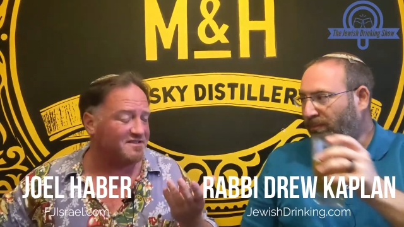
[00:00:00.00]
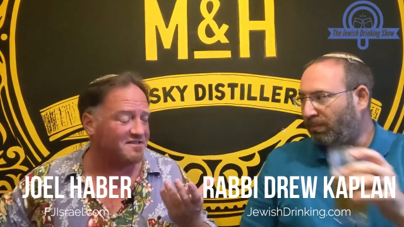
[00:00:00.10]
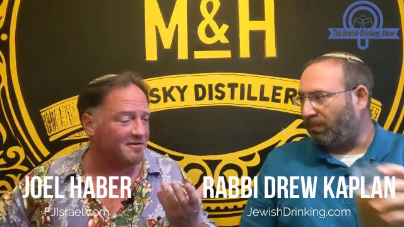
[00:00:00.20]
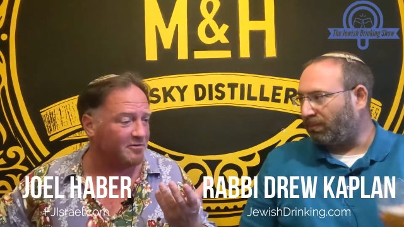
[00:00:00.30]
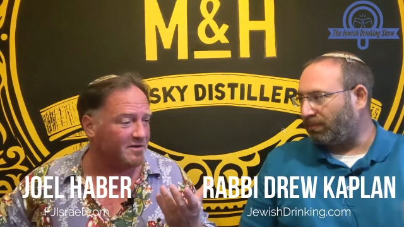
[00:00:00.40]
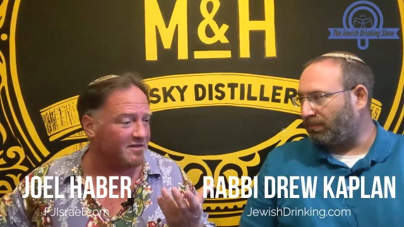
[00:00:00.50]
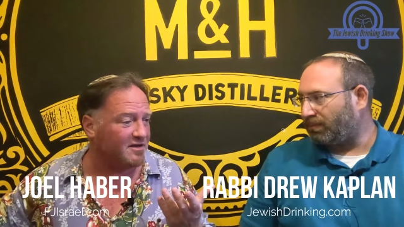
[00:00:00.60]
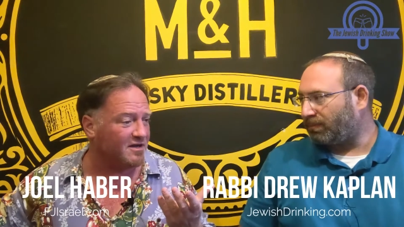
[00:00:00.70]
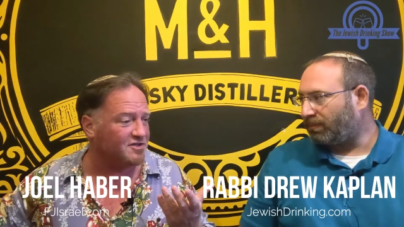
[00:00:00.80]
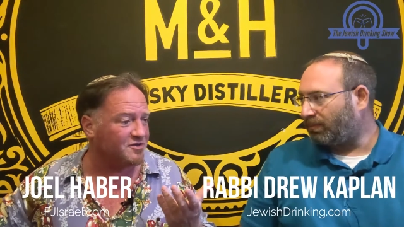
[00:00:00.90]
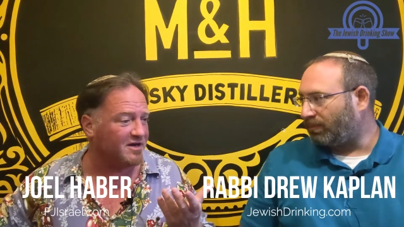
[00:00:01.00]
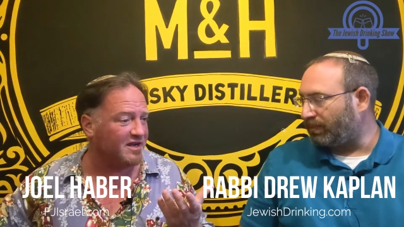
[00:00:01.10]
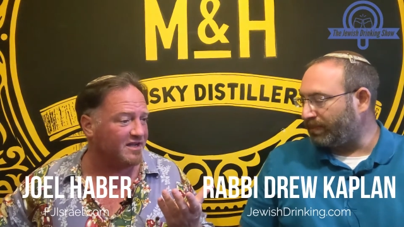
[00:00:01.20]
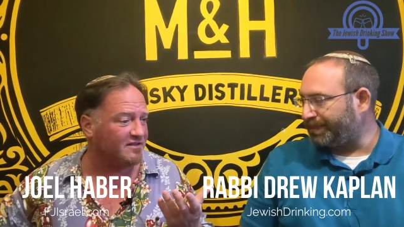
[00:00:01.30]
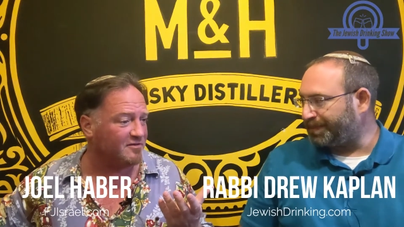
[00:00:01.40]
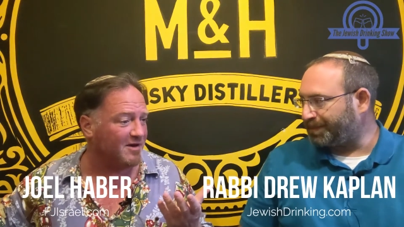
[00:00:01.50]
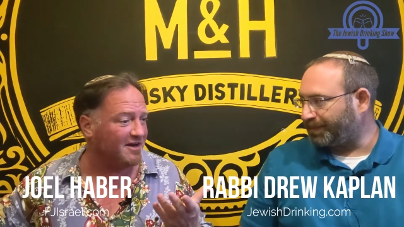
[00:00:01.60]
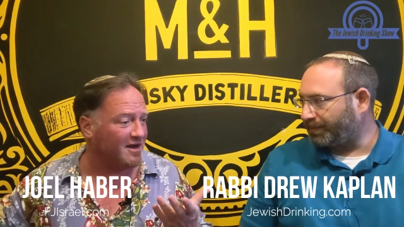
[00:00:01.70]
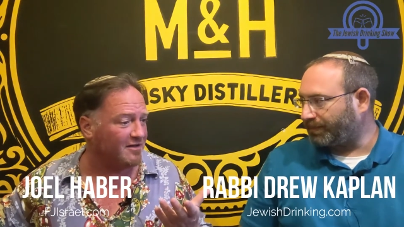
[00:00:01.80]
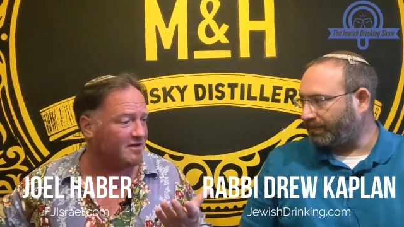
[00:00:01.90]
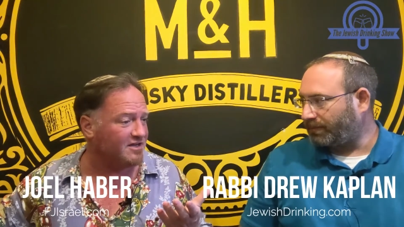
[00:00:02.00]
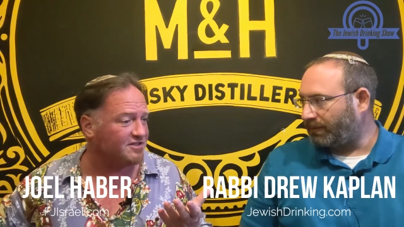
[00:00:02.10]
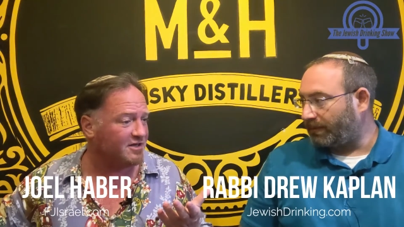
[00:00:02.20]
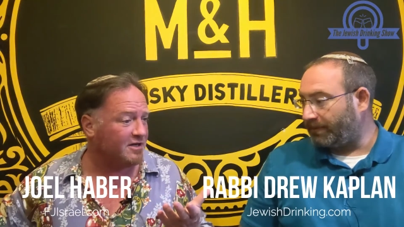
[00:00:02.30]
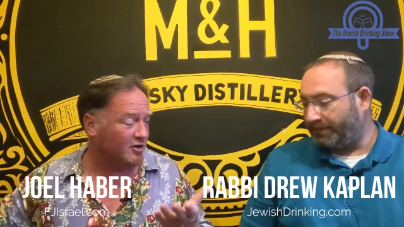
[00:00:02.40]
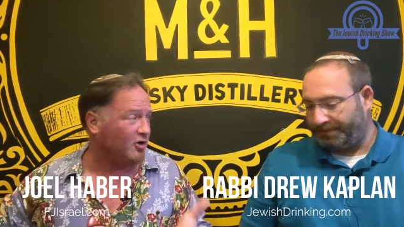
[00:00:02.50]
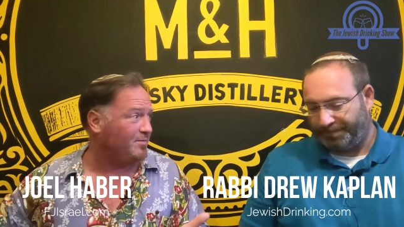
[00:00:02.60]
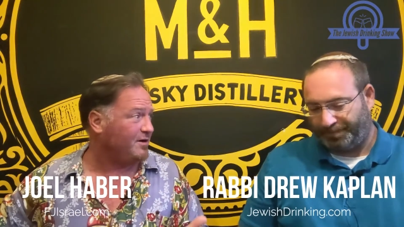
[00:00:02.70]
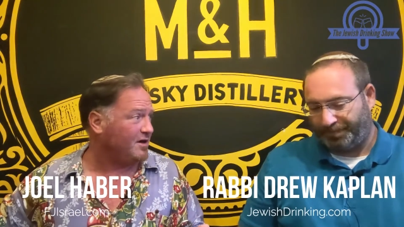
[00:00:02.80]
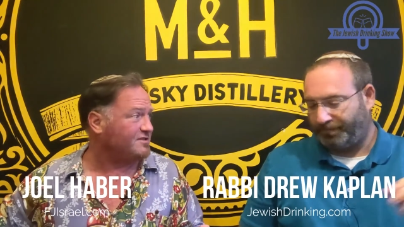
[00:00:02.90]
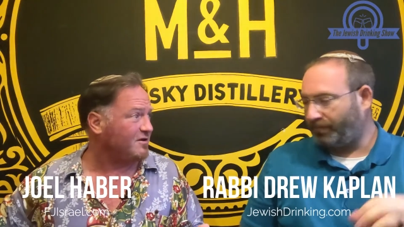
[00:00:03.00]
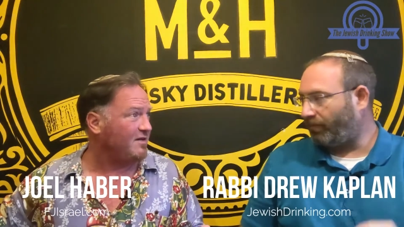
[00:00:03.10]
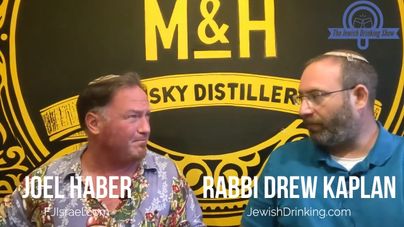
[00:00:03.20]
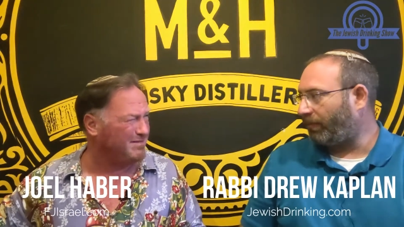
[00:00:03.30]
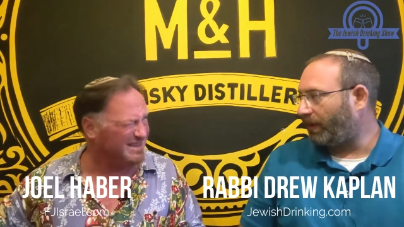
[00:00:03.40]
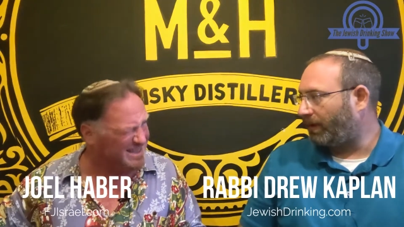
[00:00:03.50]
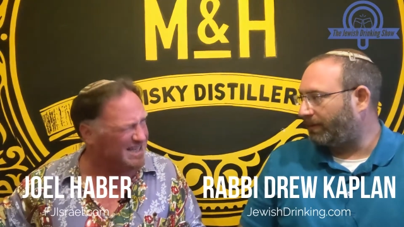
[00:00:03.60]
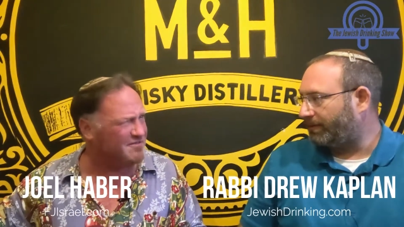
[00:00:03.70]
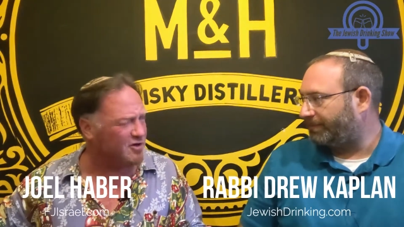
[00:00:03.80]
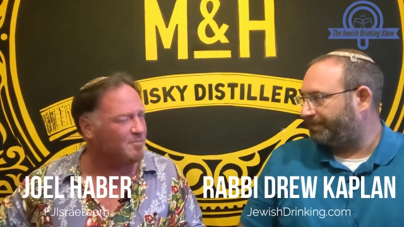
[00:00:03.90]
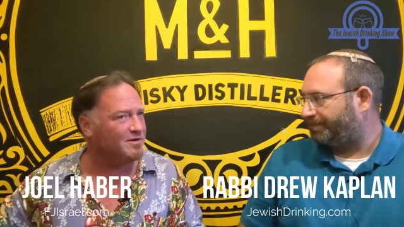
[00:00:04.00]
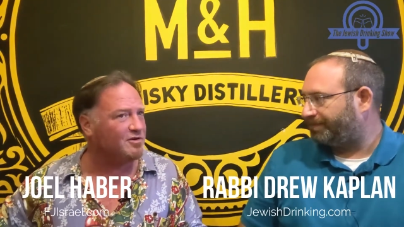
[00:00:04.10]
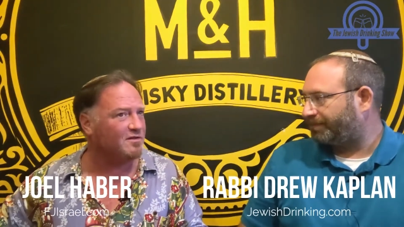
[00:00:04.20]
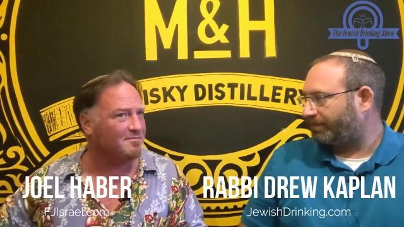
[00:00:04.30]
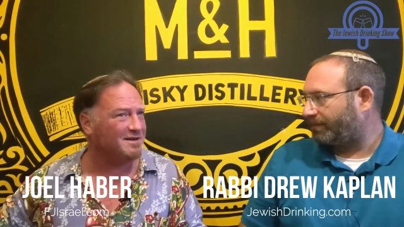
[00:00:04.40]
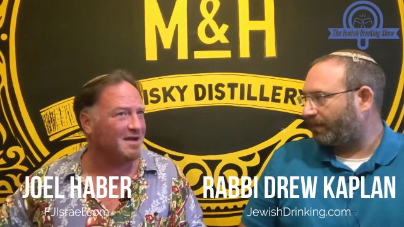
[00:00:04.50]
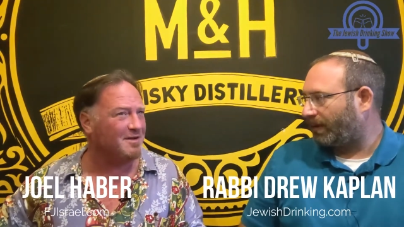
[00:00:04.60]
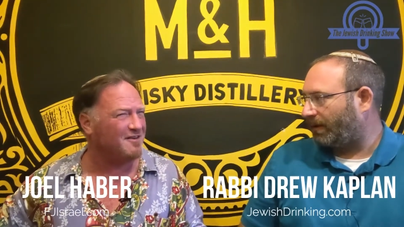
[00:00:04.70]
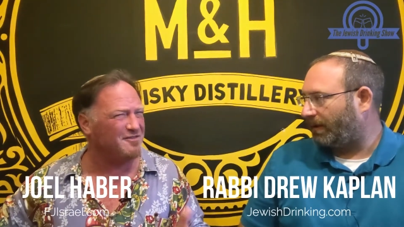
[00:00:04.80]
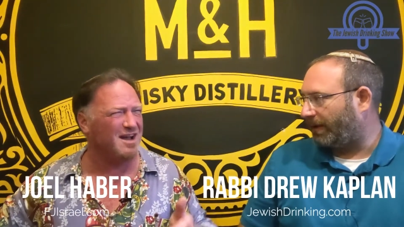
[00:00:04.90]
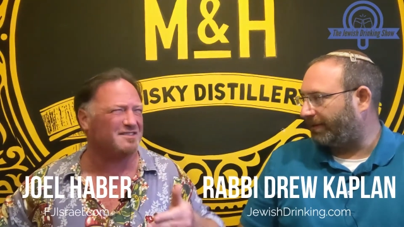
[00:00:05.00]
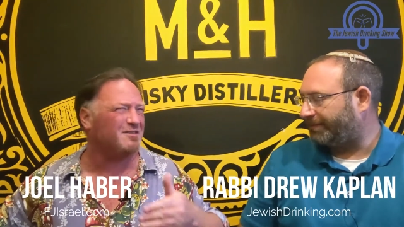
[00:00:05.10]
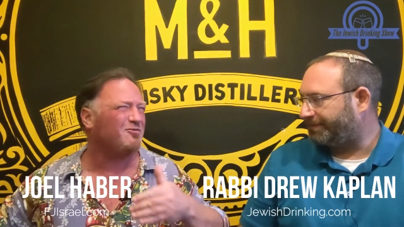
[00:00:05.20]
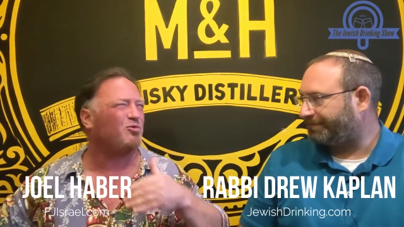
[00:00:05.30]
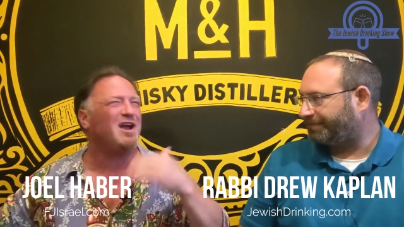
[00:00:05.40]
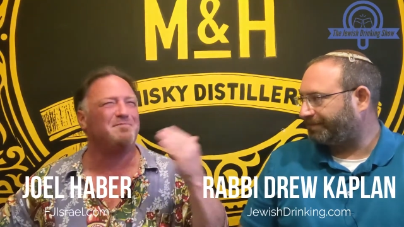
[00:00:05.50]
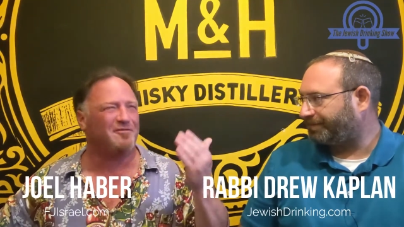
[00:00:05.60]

Speaker 1: distillery in the country, to my knowledge, Open also, I believe it opened during the pandemic, if not, then right